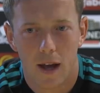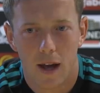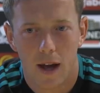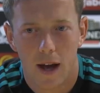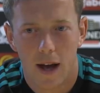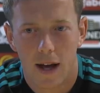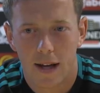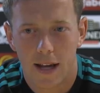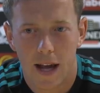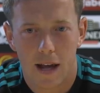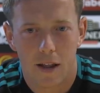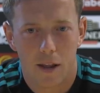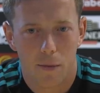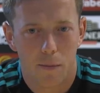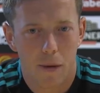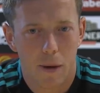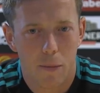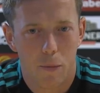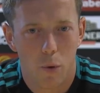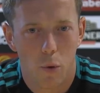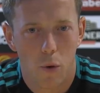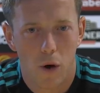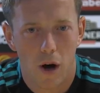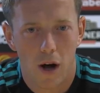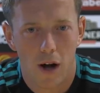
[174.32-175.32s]
I get that
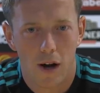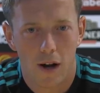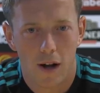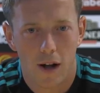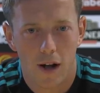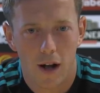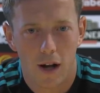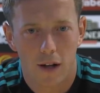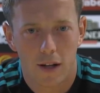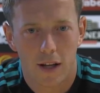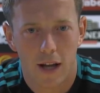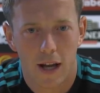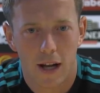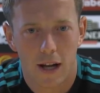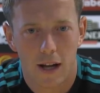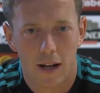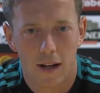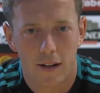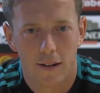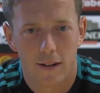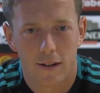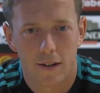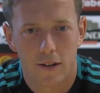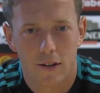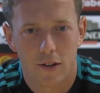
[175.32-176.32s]
people are kind
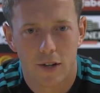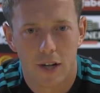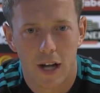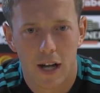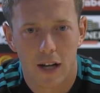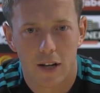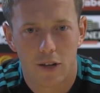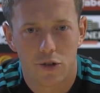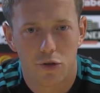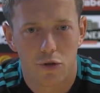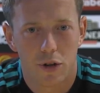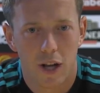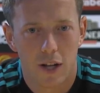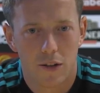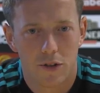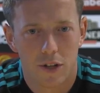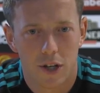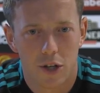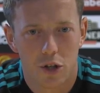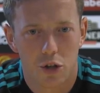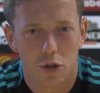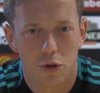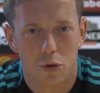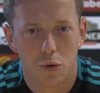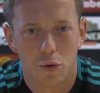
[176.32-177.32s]
of saying it's
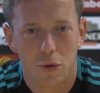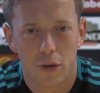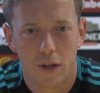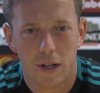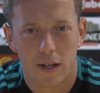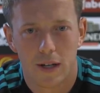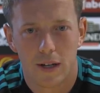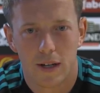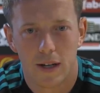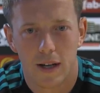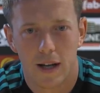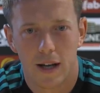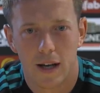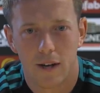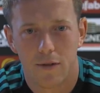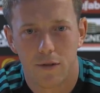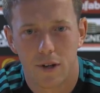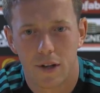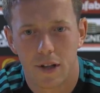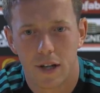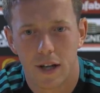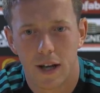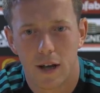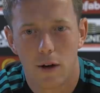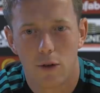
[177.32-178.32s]
transitional and
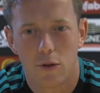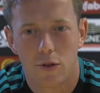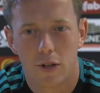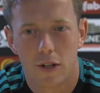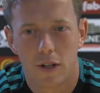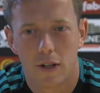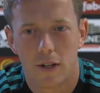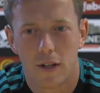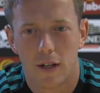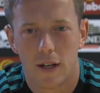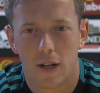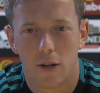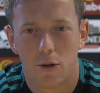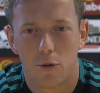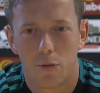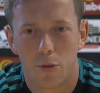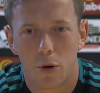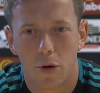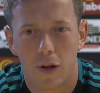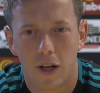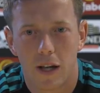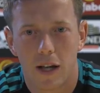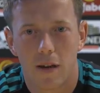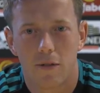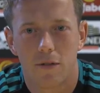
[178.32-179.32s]
everything else and, you know,
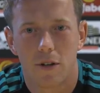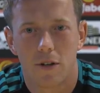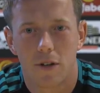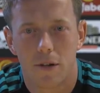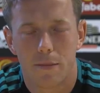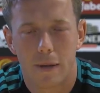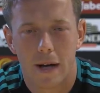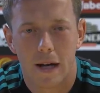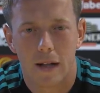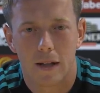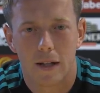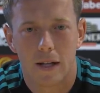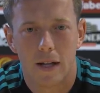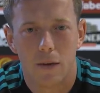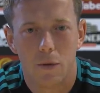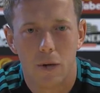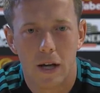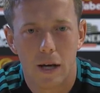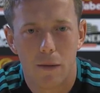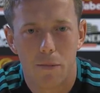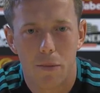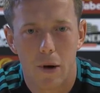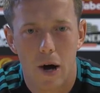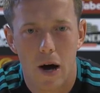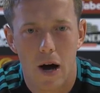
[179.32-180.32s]
probably giving us a bit of
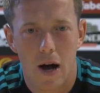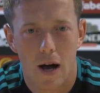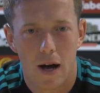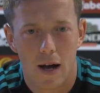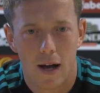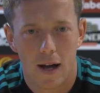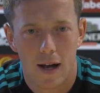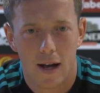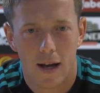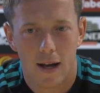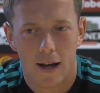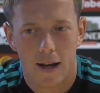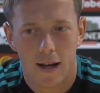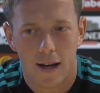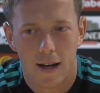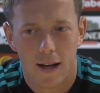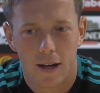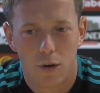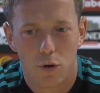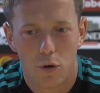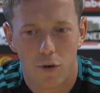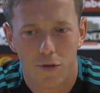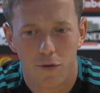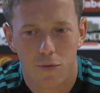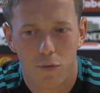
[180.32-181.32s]
leeway. But,
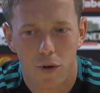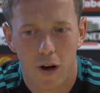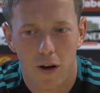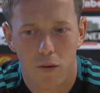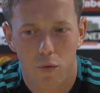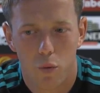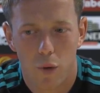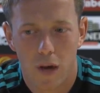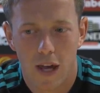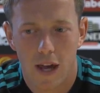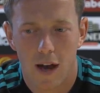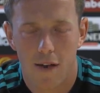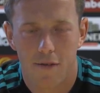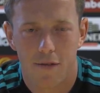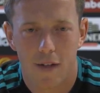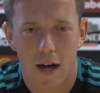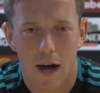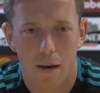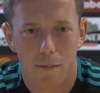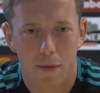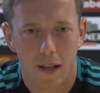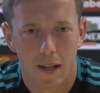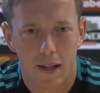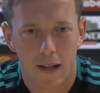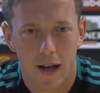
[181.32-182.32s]
you know, if we have
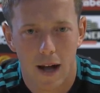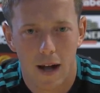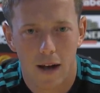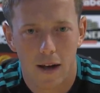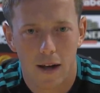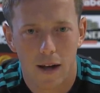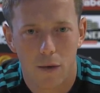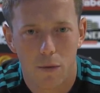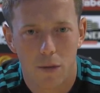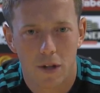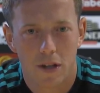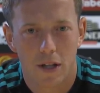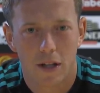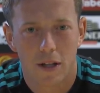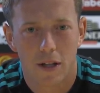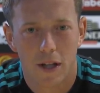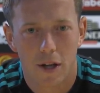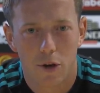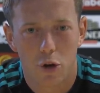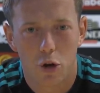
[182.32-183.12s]
that mentality within the